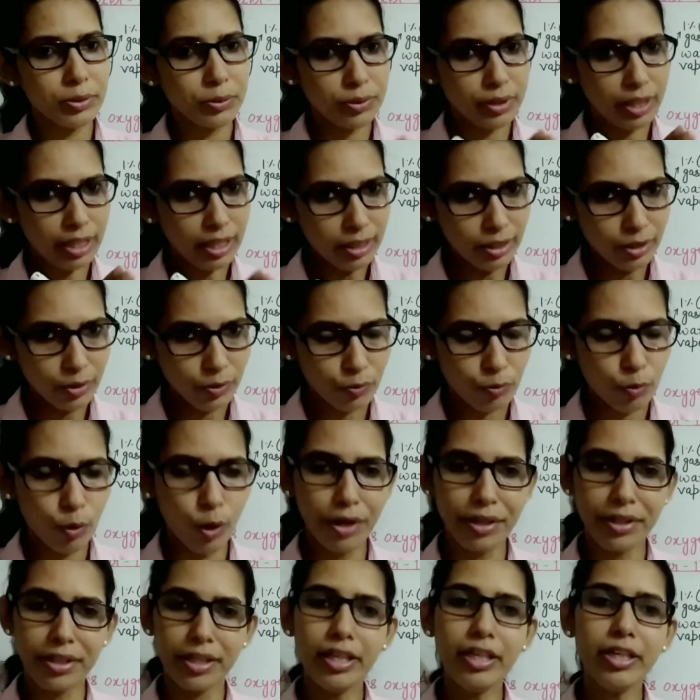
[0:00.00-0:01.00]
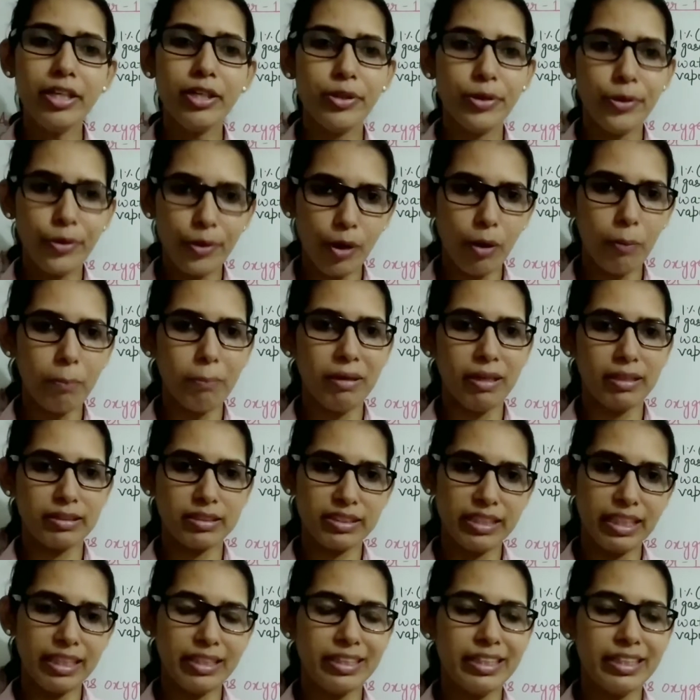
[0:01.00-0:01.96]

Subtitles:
into the water droplets,